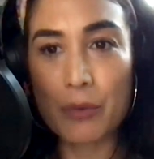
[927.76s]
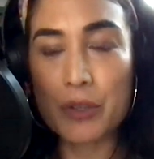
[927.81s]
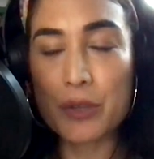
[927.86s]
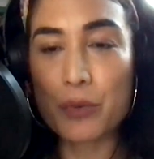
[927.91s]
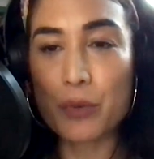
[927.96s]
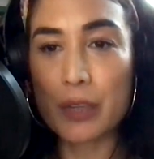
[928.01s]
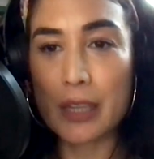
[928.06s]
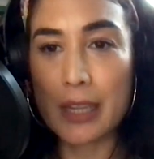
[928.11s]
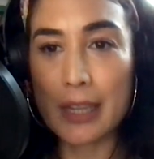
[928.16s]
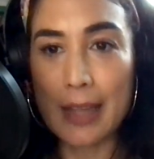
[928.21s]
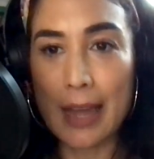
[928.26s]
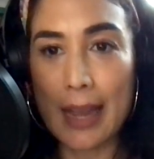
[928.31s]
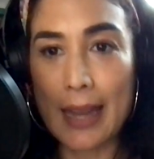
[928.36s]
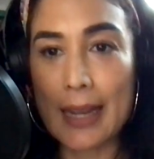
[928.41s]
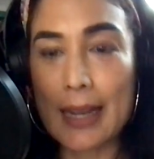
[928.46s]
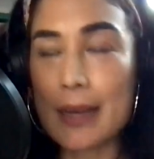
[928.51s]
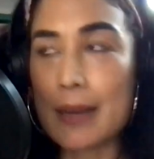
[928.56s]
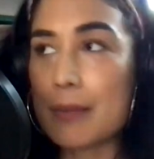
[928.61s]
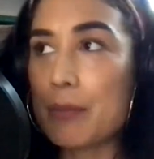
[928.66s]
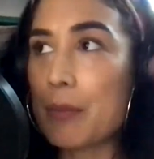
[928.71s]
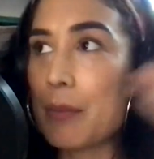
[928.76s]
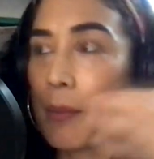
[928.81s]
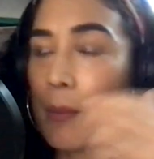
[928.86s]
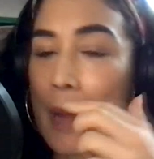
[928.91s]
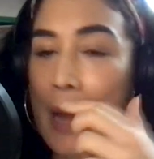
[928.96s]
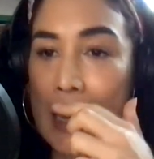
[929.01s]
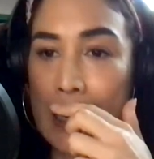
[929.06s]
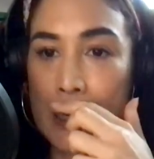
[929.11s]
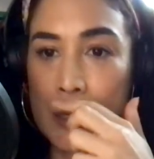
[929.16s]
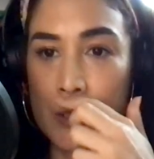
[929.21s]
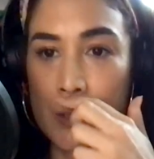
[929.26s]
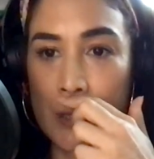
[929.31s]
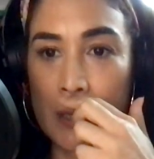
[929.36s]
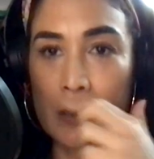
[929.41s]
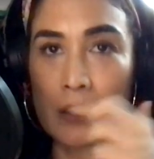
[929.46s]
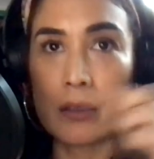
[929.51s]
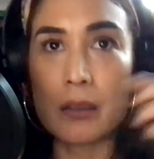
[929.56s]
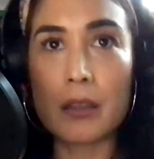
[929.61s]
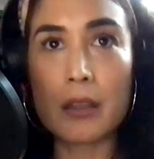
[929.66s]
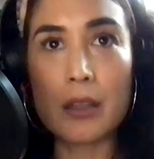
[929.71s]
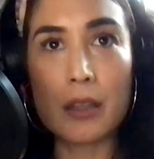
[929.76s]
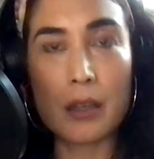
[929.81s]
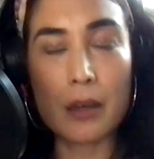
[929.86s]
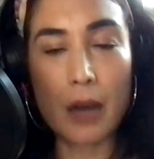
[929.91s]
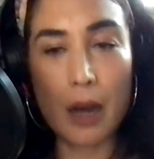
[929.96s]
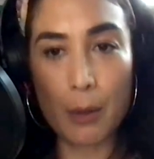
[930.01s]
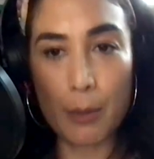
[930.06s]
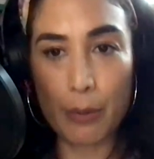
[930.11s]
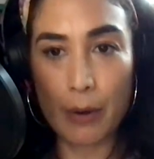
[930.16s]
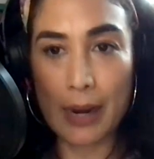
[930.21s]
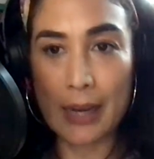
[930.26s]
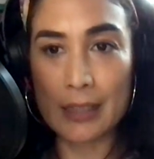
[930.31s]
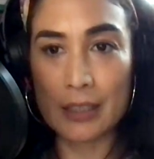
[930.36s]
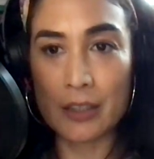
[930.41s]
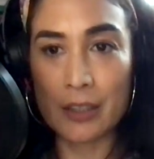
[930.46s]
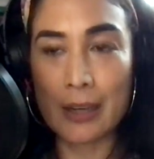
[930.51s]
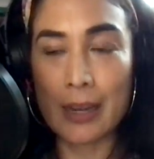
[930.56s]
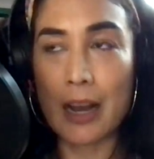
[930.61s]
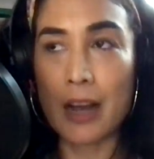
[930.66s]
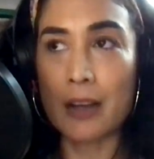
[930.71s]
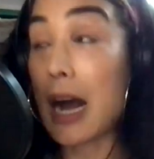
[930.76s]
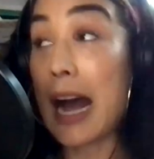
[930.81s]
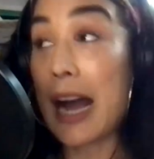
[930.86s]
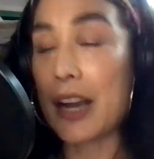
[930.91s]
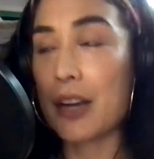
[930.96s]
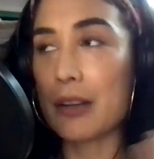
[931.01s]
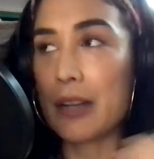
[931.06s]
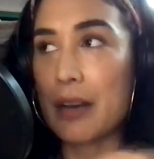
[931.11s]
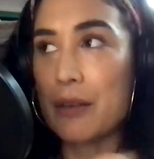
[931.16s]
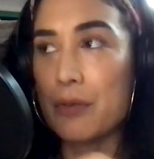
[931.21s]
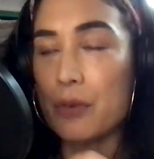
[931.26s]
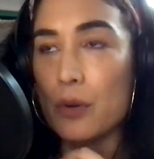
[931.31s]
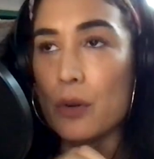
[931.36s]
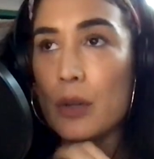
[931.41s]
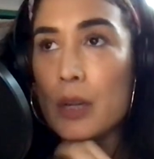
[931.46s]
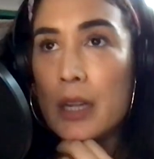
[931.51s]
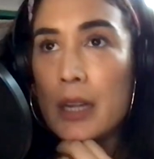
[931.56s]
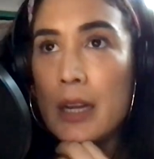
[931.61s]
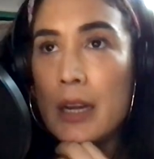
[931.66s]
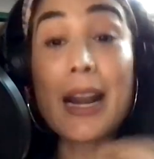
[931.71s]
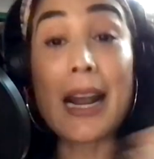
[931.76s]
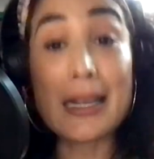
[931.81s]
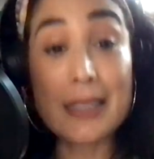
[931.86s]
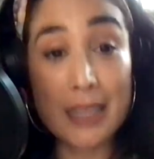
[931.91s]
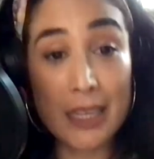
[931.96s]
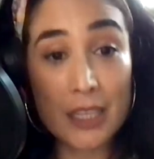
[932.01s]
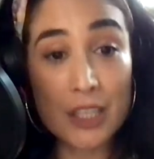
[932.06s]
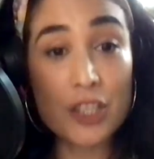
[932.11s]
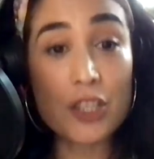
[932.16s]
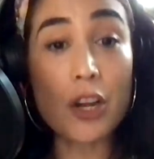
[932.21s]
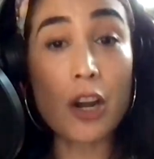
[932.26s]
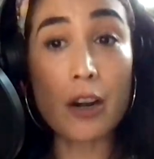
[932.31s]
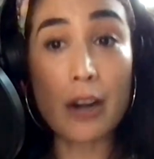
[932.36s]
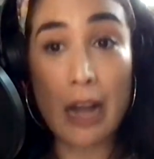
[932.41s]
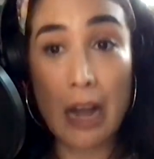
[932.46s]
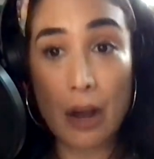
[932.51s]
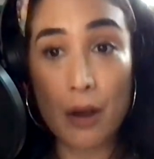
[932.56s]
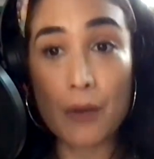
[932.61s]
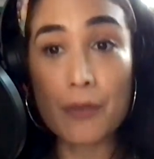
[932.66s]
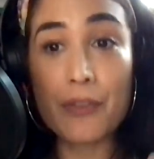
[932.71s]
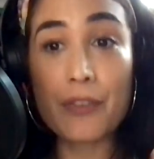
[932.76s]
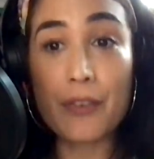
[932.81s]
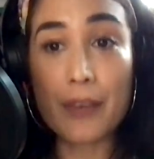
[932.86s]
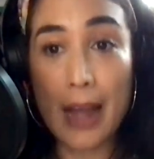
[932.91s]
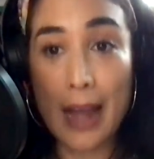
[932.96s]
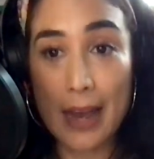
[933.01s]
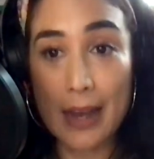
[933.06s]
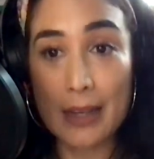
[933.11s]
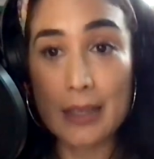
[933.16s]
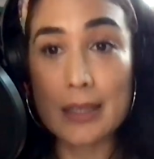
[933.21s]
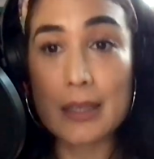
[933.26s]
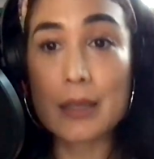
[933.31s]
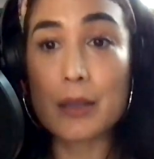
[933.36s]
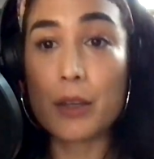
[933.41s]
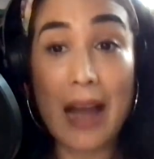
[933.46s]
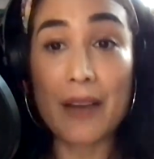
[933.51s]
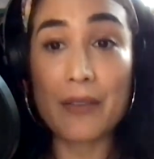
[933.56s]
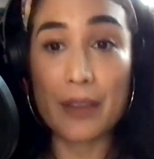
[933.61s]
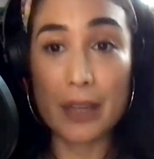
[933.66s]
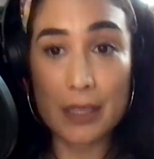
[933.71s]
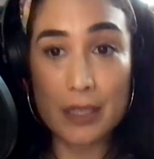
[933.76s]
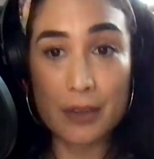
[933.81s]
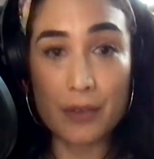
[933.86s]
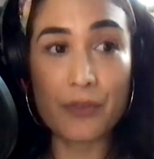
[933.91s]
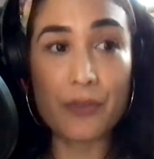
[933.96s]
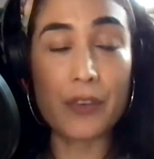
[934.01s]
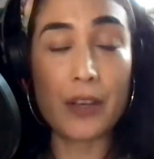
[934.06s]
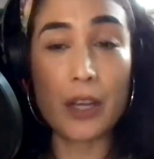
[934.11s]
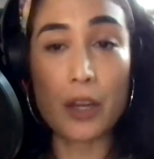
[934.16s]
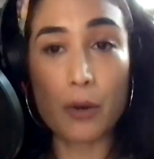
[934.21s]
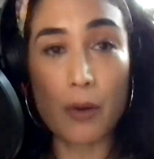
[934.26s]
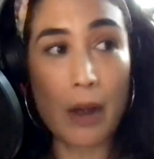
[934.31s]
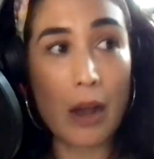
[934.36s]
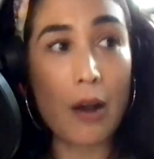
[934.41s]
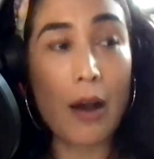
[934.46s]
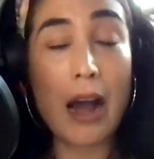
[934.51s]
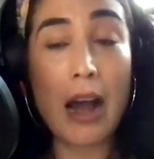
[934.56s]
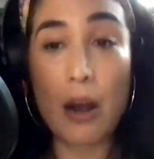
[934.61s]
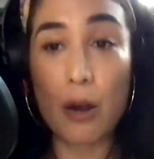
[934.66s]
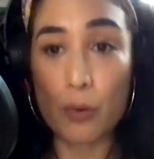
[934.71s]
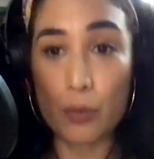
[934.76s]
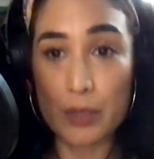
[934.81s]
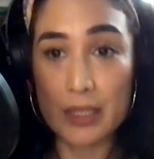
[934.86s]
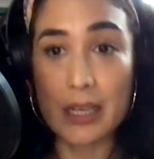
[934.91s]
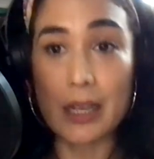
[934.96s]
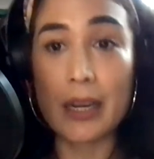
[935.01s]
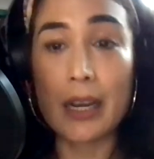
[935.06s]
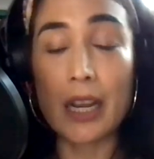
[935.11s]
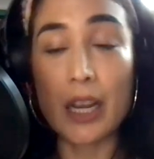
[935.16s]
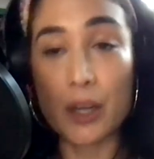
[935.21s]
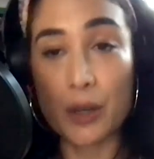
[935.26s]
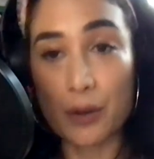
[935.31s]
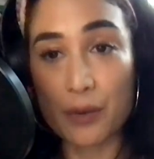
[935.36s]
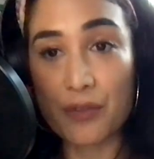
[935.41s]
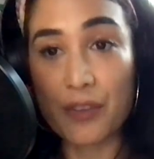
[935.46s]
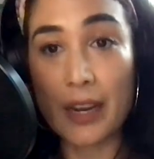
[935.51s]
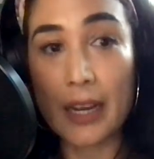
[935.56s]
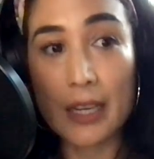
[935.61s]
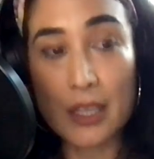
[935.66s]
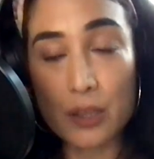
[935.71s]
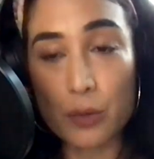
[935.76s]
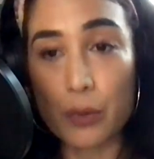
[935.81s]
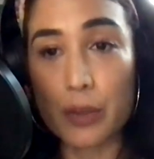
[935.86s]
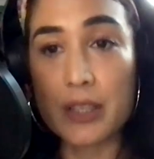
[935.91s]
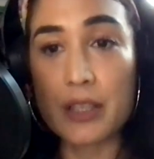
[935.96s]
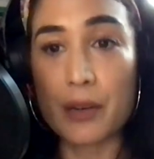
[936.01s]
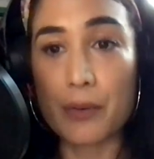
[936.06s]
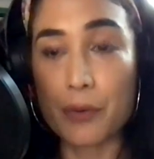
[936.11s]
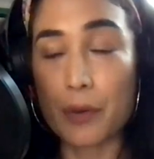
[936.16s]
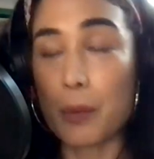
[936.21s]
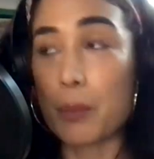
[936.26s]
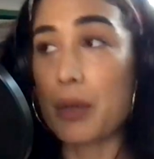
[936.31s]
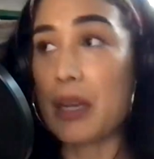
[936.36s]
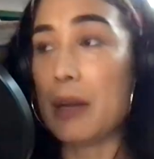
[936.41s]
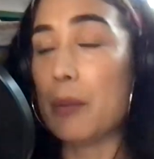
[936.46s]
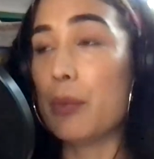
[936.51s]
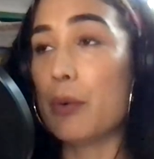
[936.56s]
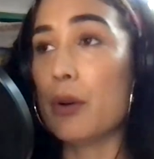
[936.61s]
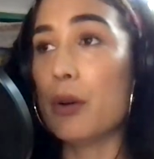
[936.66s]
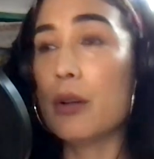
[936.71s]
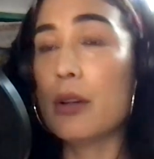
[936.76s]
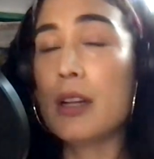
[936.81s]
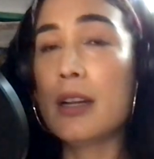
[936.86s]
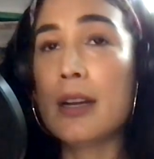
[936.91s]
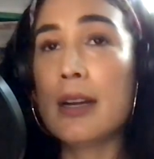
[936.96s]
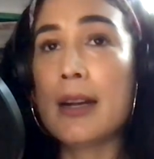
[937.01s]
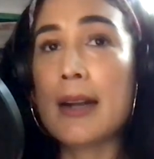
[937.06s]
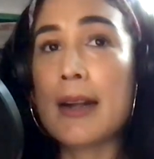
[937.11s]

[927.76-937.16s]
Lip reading: I was really like managing a brand on a higher level. But I did start out as having to figure out how it was going to interface with different people.